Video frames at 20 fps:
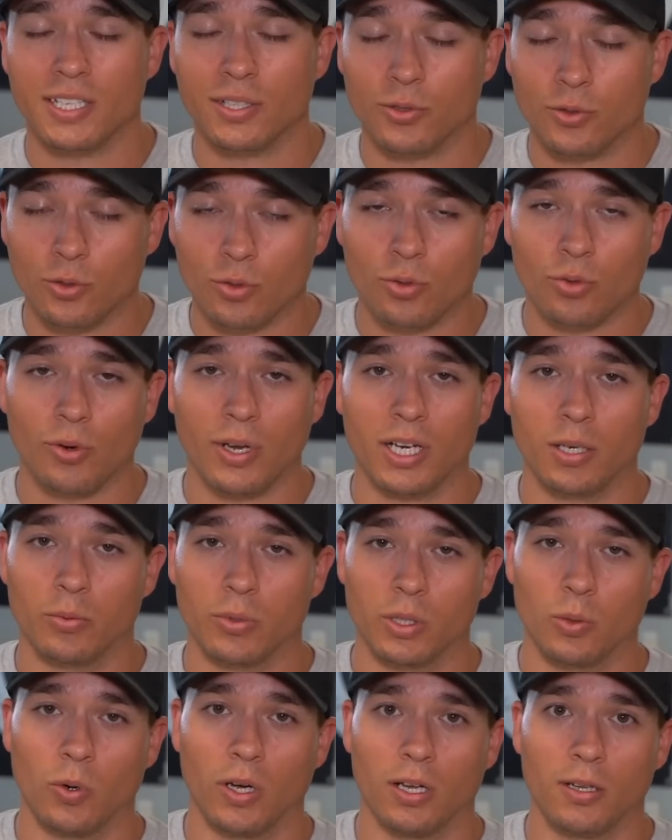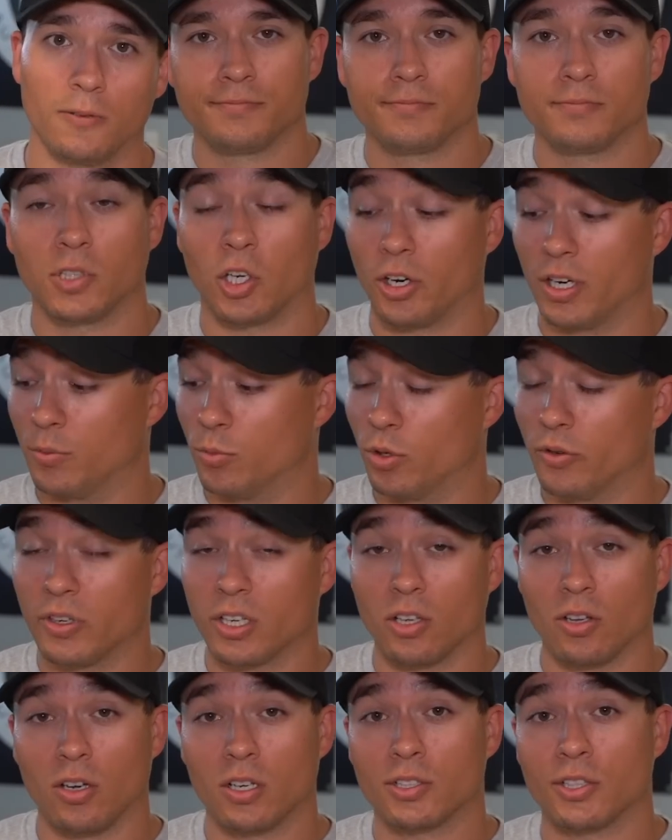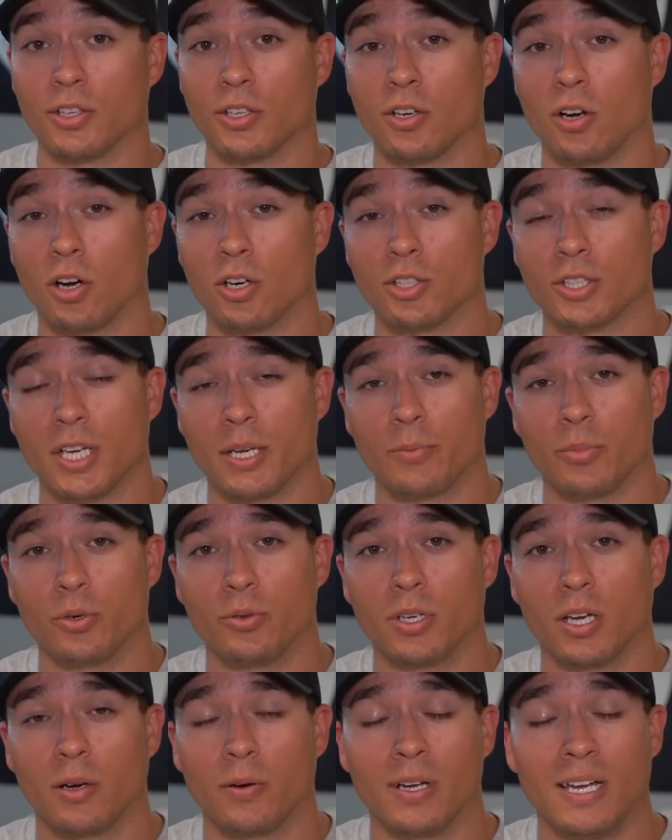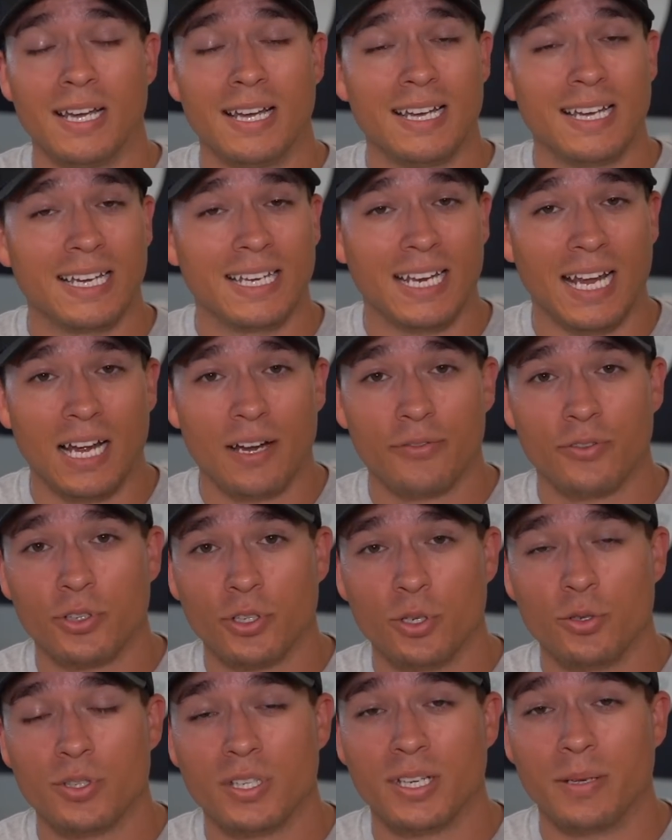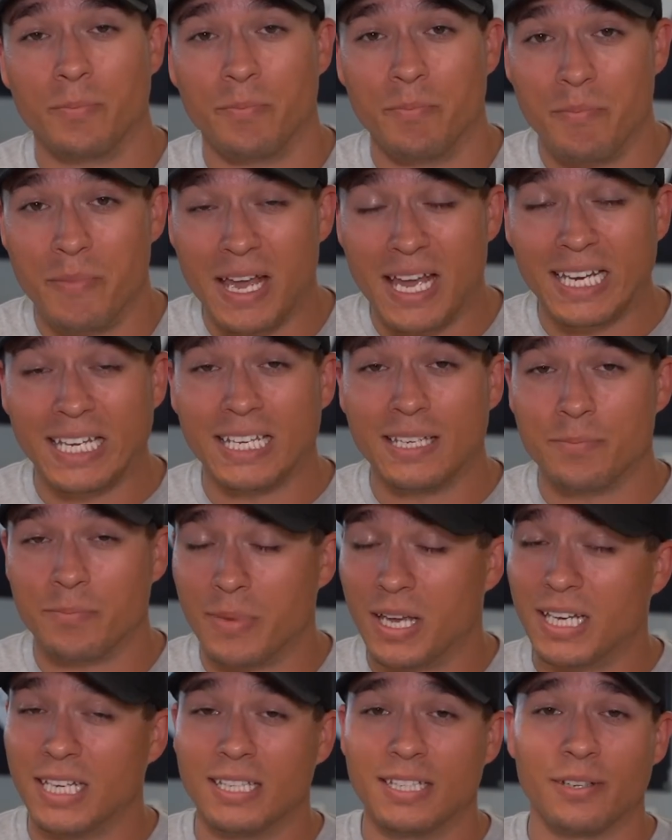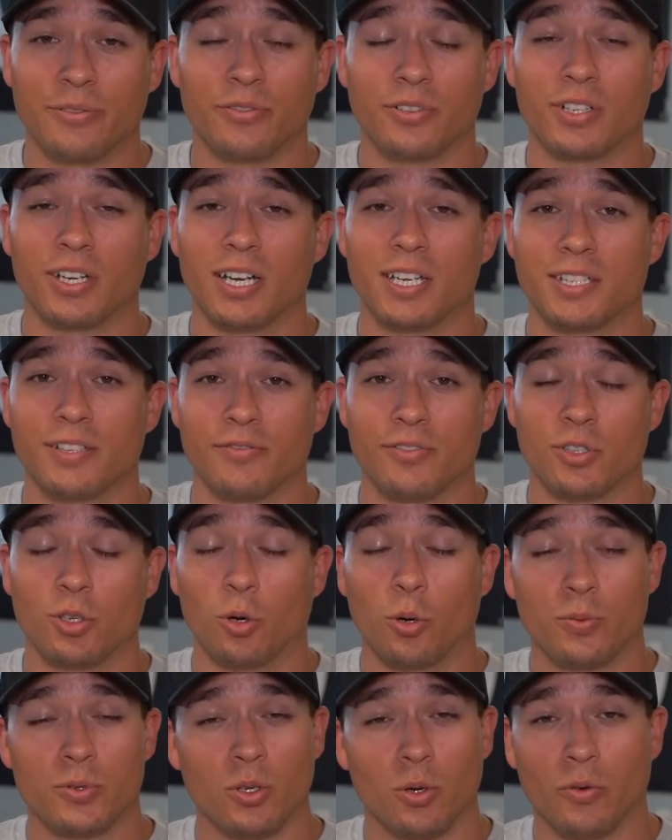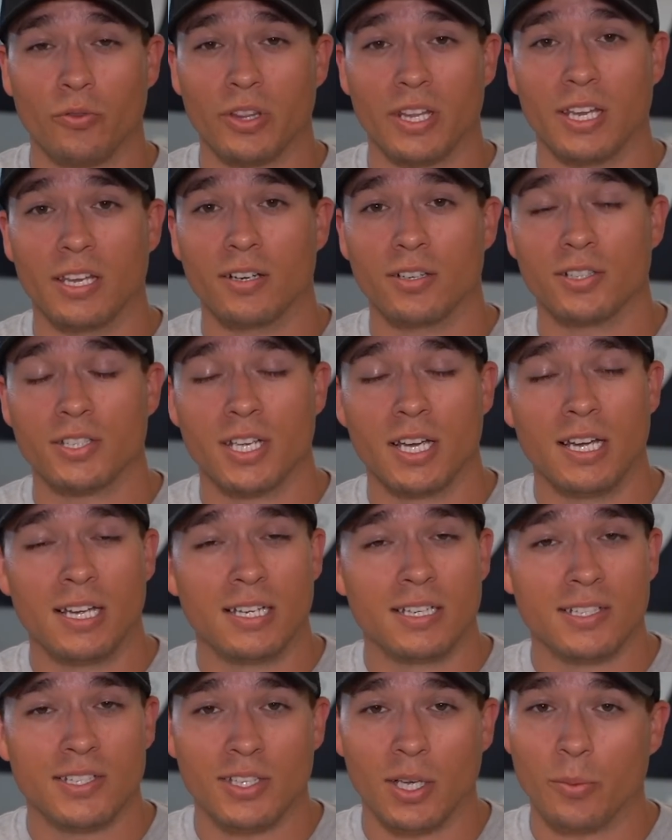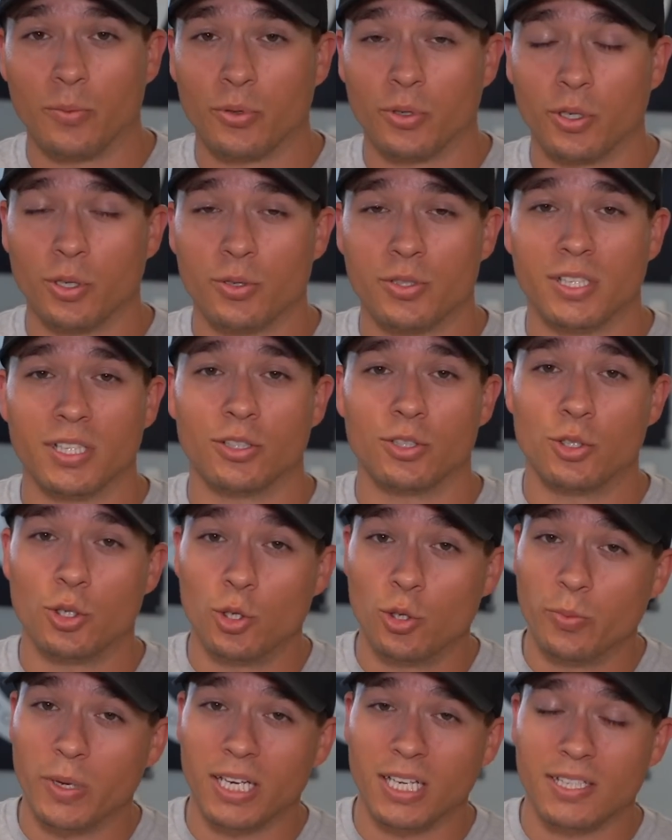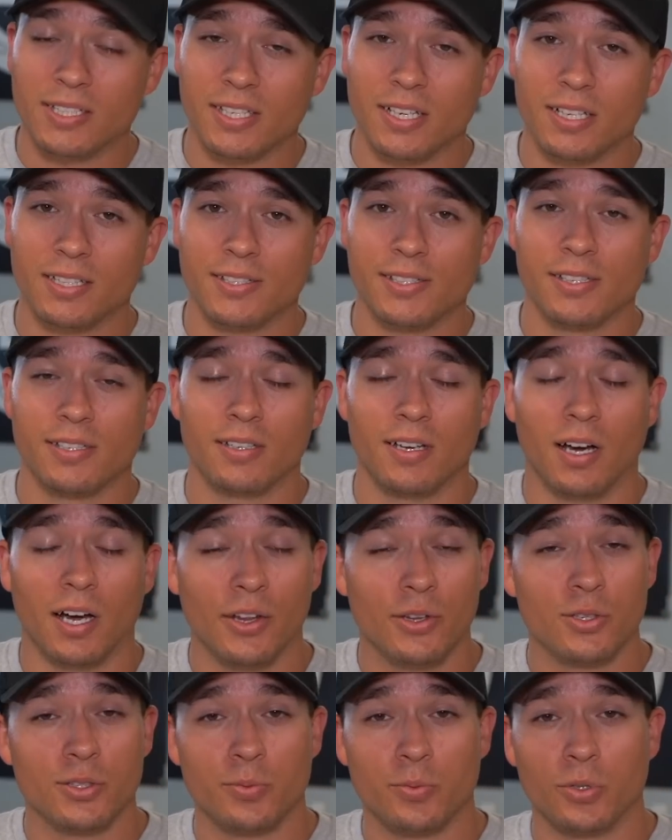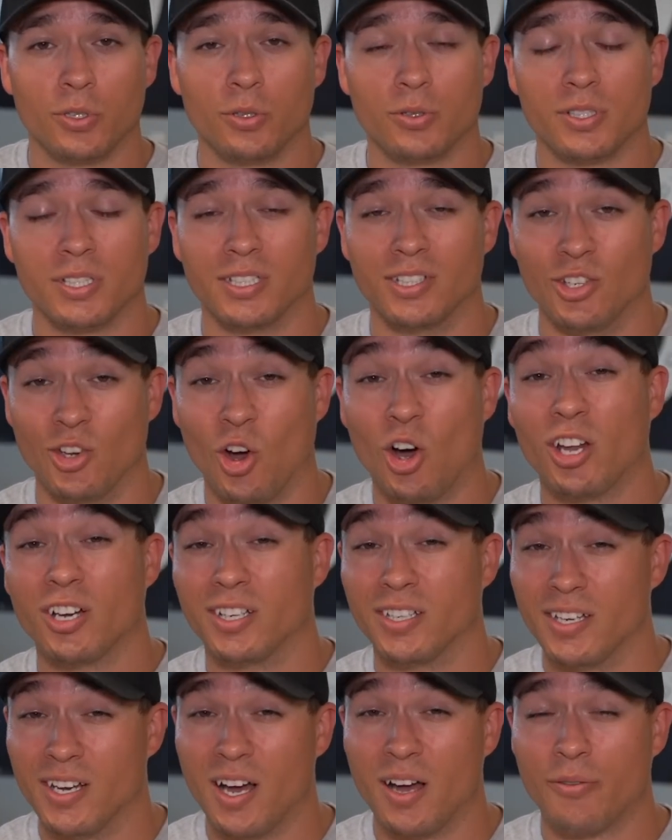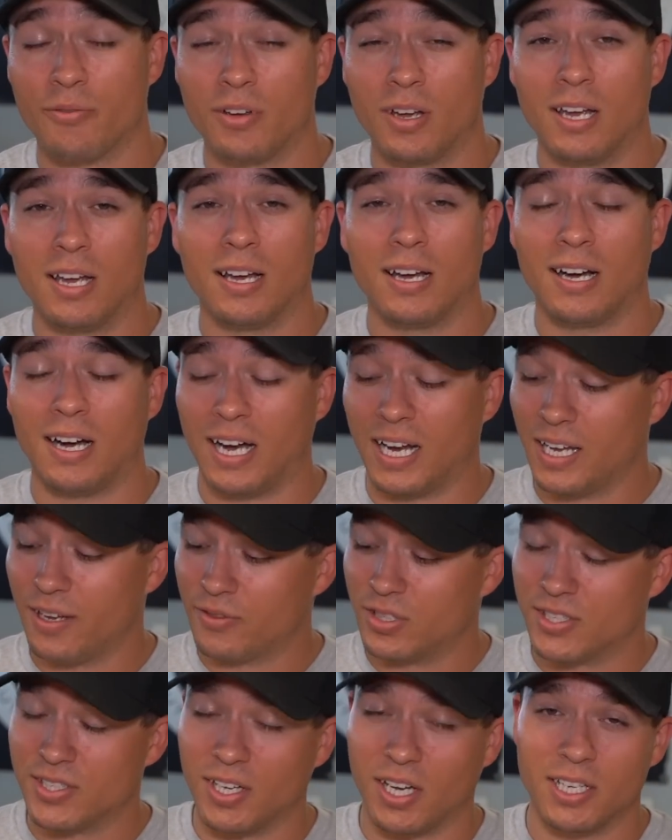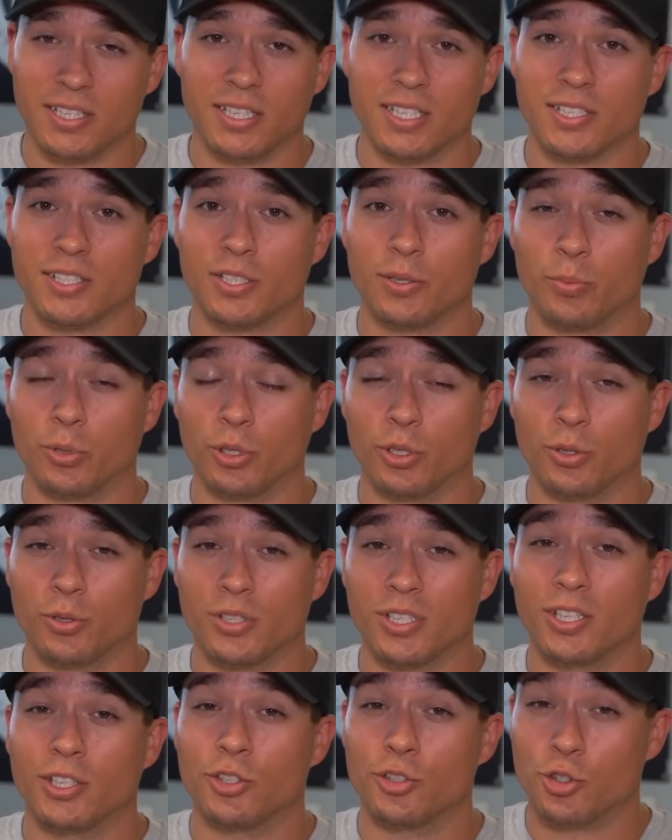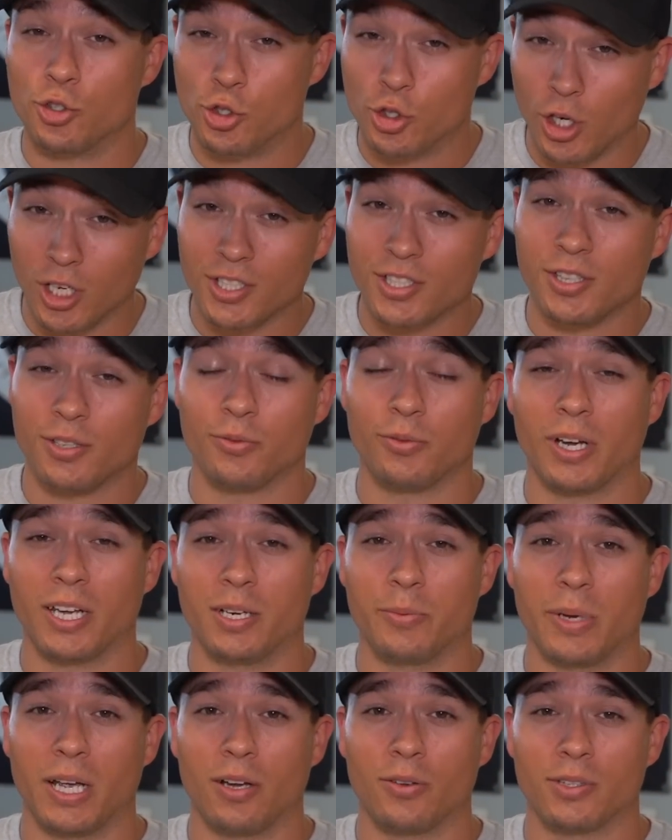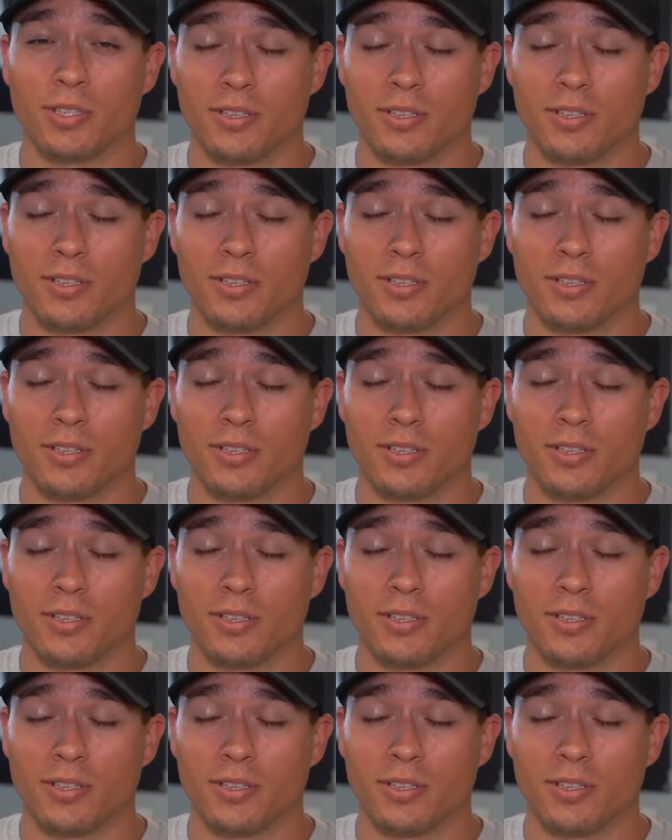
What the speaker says: incredibly well. All right, moving along to the car shampoo now. And after using many different kinds of soaps over the years, some producing too many suds, others producing not enough, I have designed this to produce just the right amount.